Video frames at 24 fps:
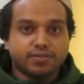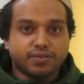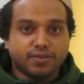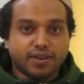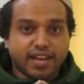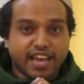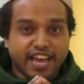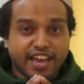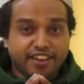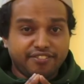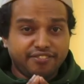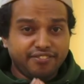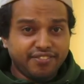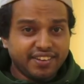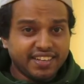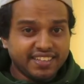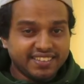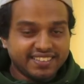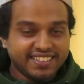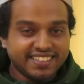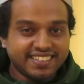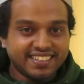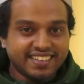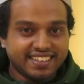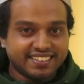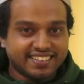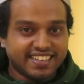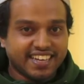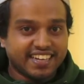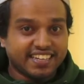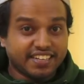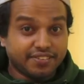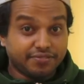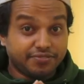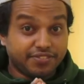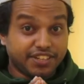So everything
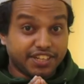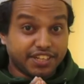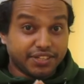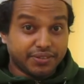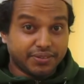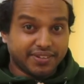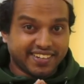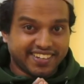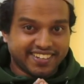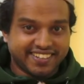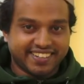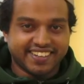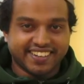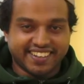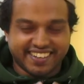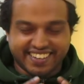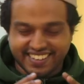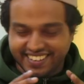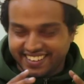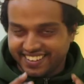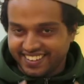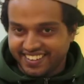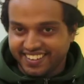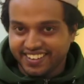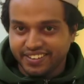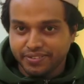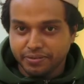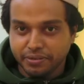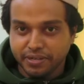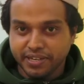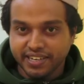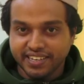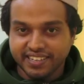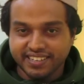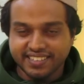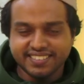that a video editor really
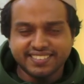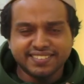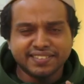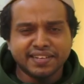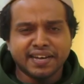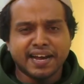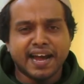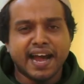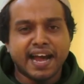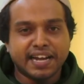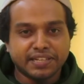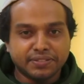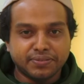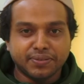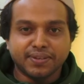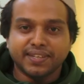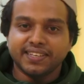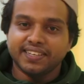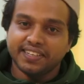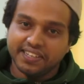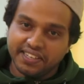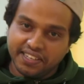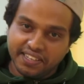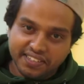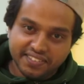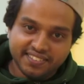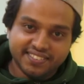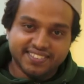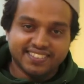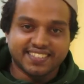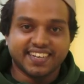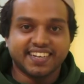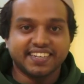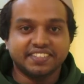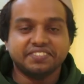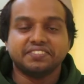required is actually
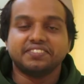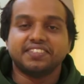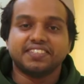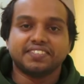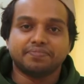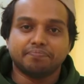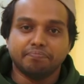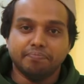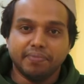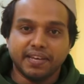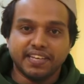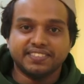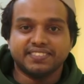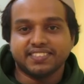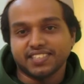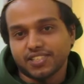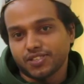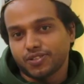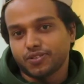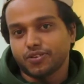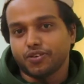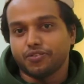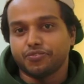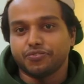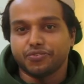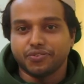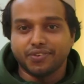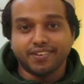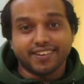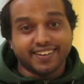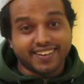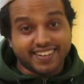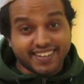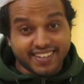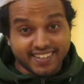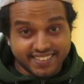inside the basic
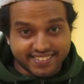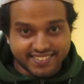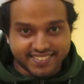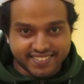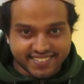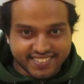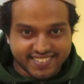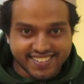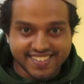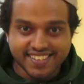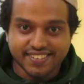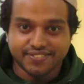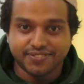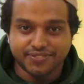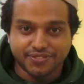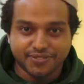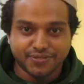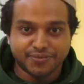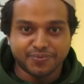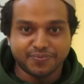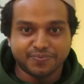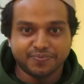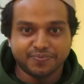software itself.